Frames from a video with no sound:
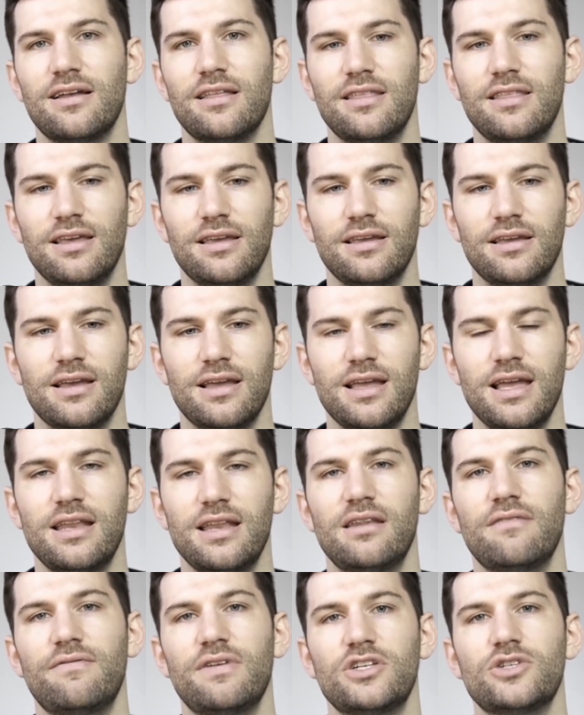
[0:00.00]
the
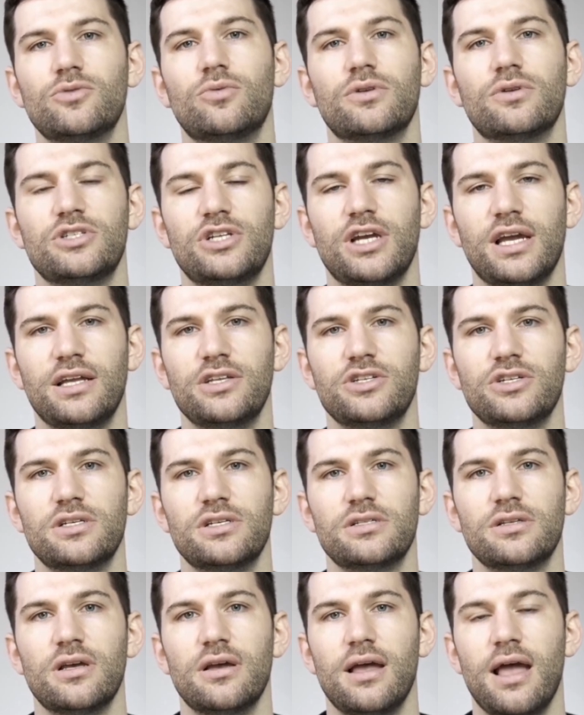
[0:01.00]
individual
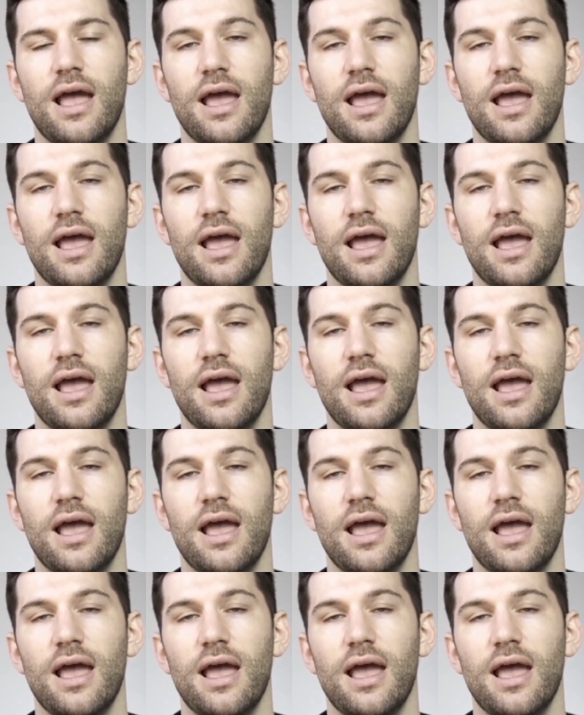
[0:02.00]
changes